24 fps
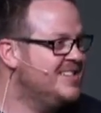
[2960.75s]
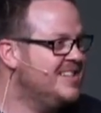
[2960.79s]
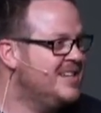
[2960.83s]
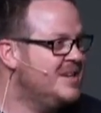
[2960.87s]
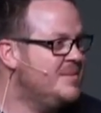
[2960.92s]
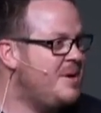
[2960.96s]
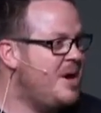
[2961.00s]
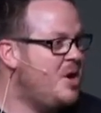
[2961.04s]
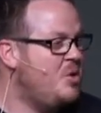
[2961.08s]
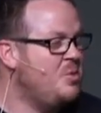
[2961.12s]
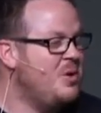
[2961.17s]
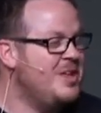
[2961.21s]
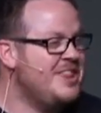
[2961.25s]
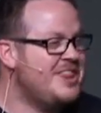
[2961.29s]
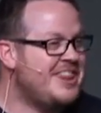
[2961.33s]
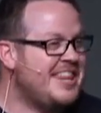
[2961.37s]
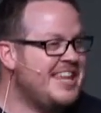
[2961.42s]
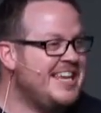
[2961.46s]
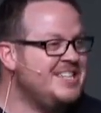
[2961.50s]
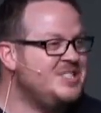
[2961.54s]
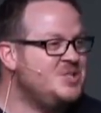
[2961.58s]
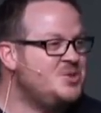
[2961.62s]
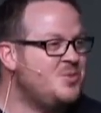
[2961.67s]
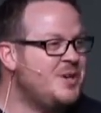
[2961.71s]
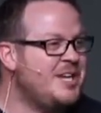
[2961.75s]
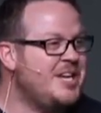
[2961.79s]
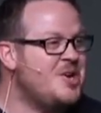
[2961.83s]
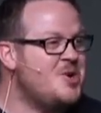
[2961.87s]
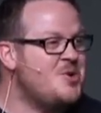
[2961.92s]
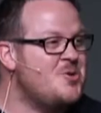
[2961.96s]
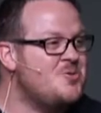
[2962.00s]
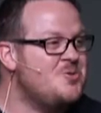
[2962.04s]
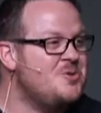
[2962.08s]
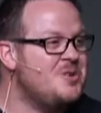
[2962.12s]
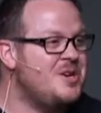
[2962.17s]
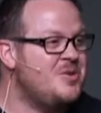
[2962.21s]
about what things we
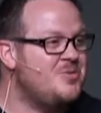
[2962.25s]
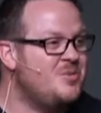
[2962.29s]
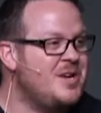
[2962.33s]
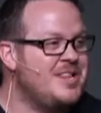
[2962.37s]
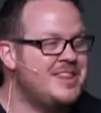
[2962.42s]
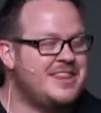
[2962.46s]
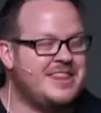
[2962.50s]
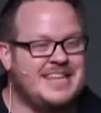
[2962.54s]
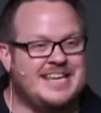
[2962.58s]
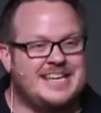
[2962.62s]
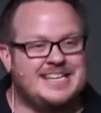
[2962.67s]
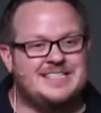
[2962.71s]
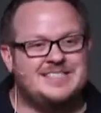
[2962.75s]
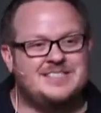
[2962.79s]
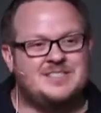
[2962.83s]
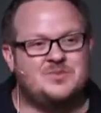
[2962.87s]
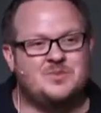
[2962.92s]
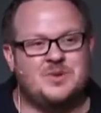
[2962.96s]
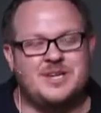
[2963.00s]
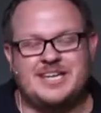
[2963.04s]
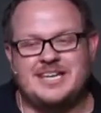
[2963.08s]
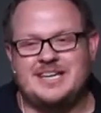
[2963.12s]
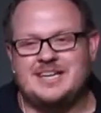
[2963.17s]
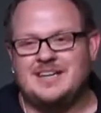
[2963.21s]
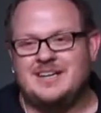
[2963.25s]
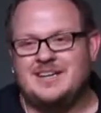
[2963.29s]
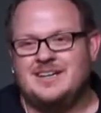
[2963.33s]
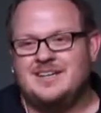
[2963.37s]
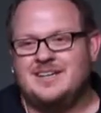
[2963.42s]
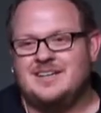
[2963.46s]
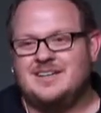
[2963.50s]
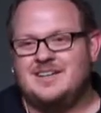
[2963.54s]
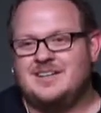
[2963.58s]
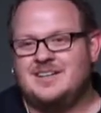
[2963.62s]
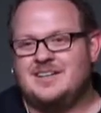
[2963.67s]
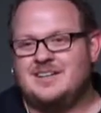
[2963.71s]
own and what things we
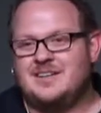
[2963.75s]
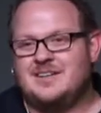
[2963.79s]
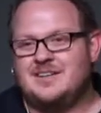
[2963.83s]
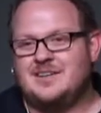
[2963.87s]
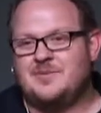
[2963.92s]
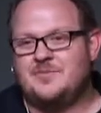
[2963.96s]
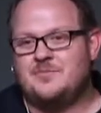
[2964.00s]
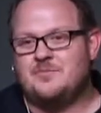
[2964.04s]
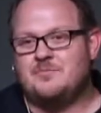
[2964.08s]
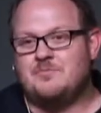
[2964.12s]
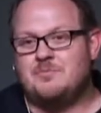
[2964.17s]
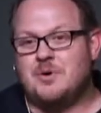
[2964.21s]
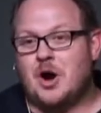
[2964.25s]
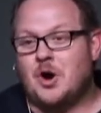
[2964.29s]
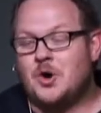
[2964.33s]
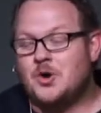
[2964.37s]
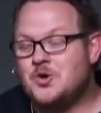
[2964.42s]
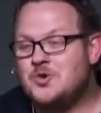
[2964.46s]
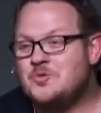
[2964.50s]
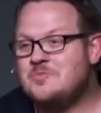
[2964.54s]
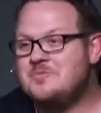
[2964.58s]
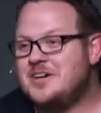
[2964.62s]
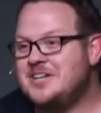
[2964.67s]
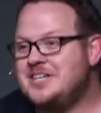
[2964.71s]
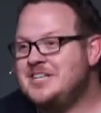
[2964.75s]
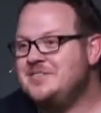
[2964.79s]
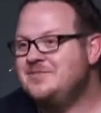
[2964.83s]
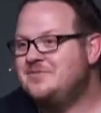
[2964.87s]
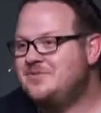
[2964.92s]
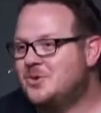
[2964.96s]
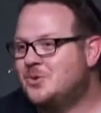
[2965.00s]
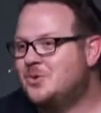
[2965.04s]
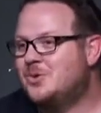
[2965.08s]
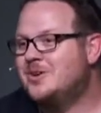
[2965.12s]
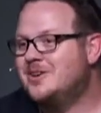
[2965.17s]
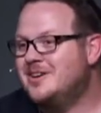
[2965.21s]
borrow money
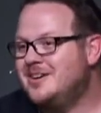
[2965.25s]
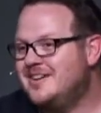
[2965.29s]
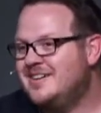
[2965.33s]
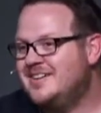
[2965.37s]
for.